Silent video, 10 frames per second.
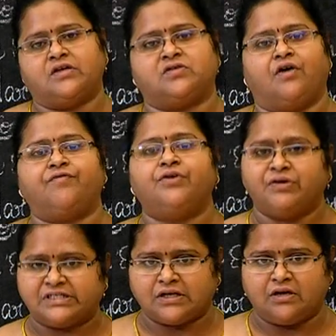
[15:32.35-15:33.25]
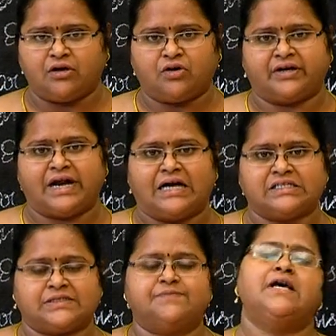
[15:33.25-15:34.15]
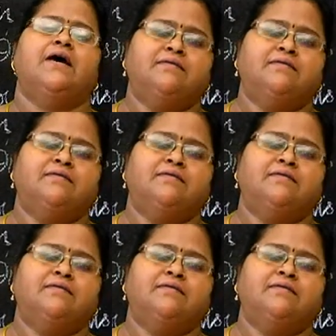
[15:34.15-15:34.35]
case of unicellular organisms,